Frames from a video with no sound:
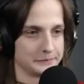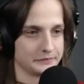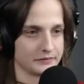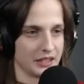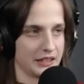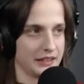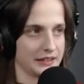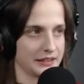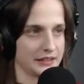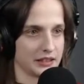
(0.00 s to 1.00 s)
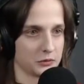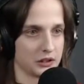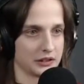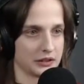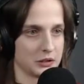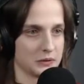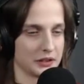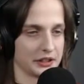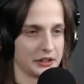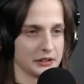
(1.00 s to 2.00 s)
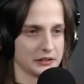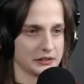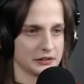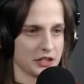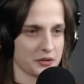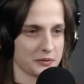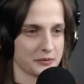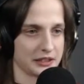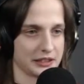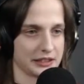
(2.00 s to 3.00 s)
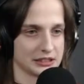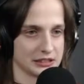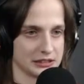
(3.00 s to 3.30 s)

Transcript: And get another one over here. That should be fine, I guess.